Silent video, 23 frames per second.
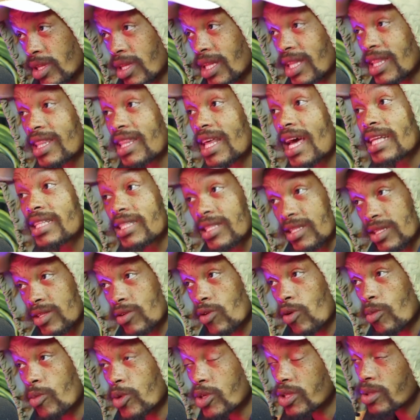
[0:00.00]
that's
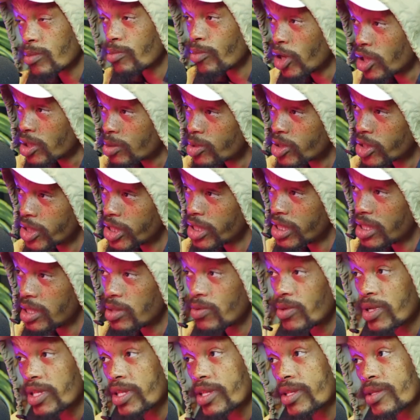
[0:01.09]
almost impossible to deal
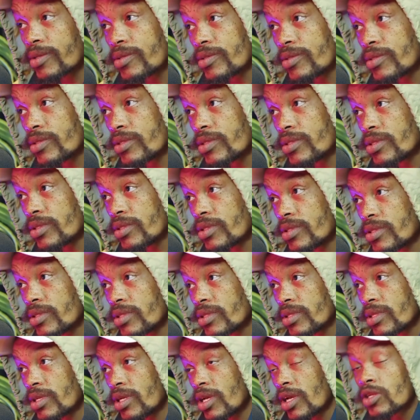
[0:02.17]
with.
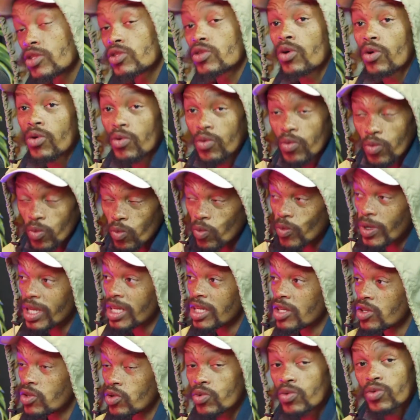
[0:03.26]
So we
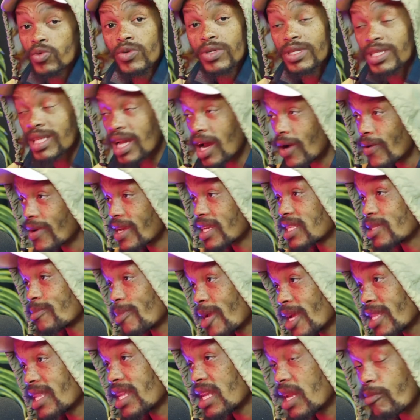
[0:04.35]
need to now
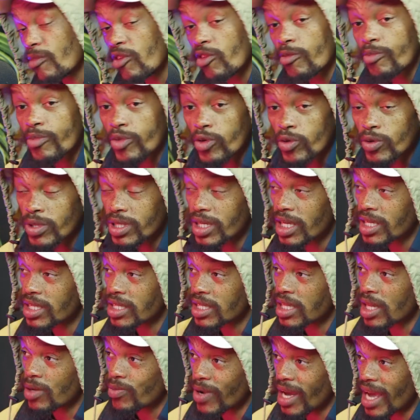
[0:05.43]
expand the number of protests
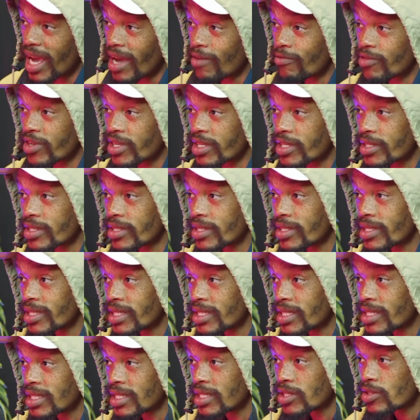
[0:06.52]
that we're having.
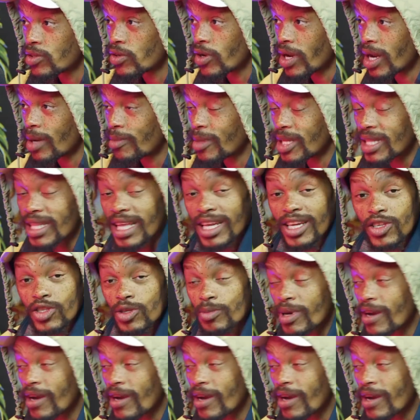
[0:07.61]
You know what I mean? There needs to be a